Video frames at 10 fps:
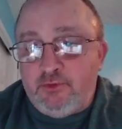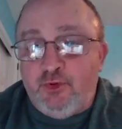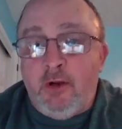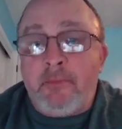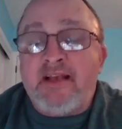
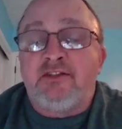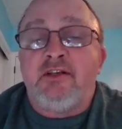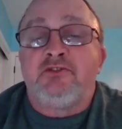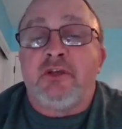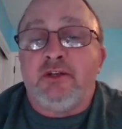Trump has
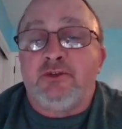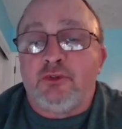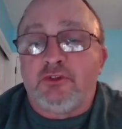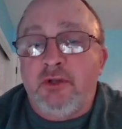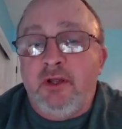his
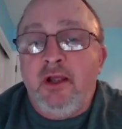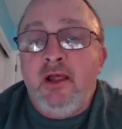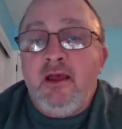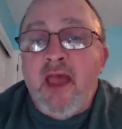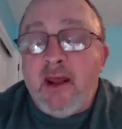interest
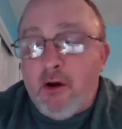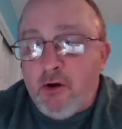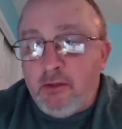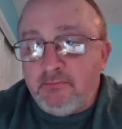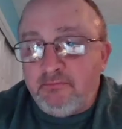at
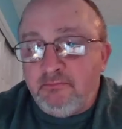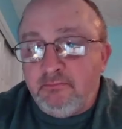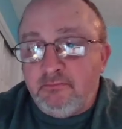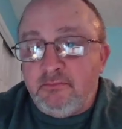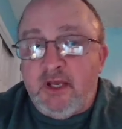heart.
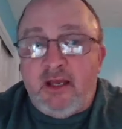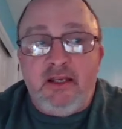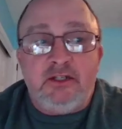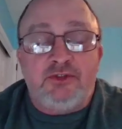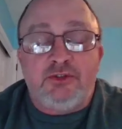
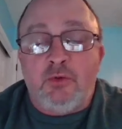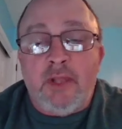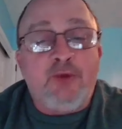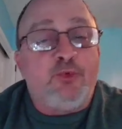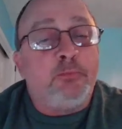He has
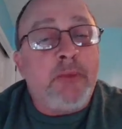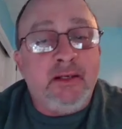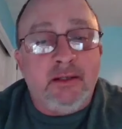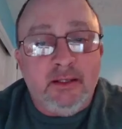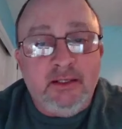shown that
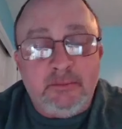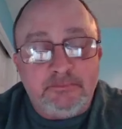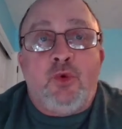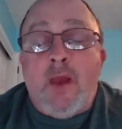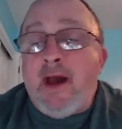repeatedly
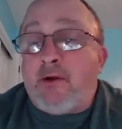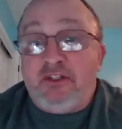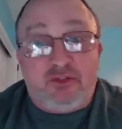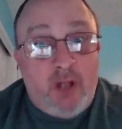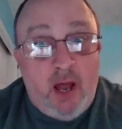throughout
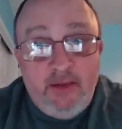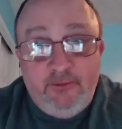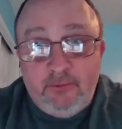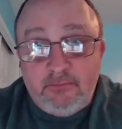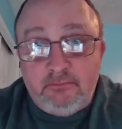his
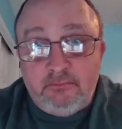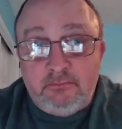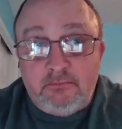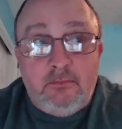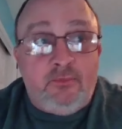life,
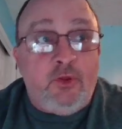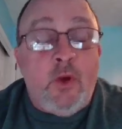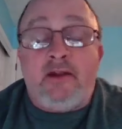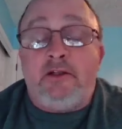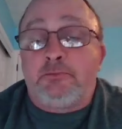
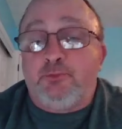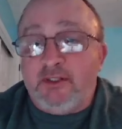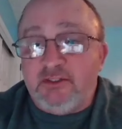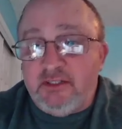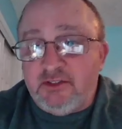throughout his
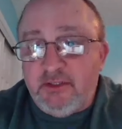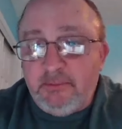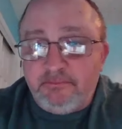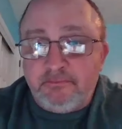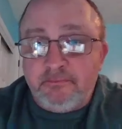
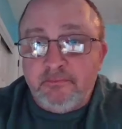presidency.